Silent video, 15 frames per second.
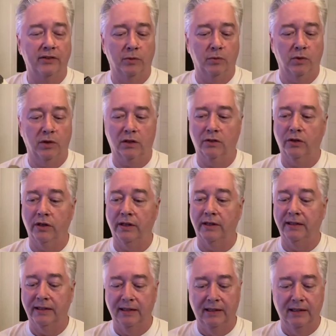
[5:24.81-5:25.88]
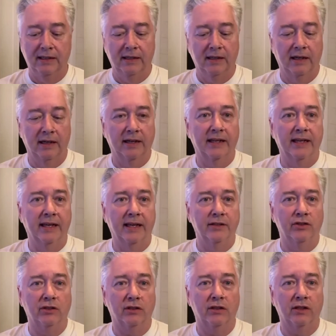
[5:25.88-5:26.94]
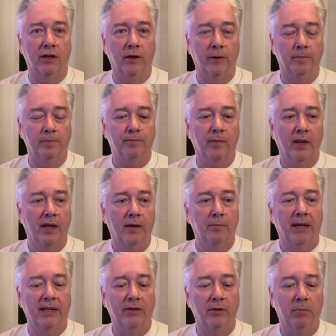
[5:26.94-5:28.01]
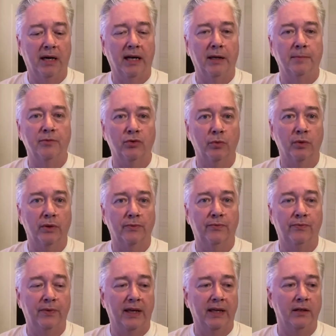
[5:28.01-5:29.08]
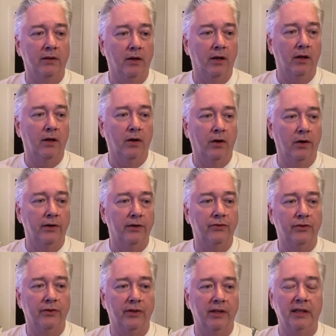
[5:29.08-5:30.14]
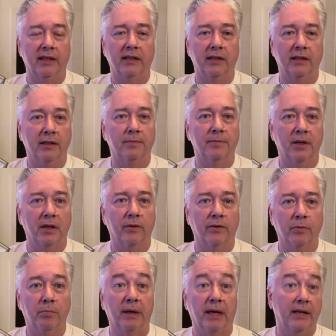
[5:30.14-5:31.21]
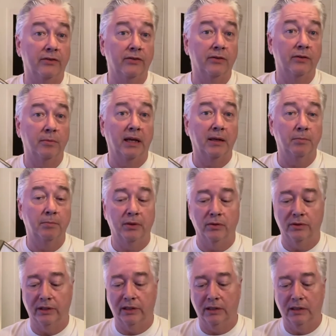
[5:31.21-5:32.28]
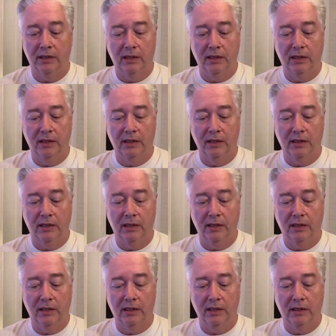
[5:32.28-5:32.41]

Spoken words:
It worked good. And again, just made the bottom so it would fit onto the, the base, the main building.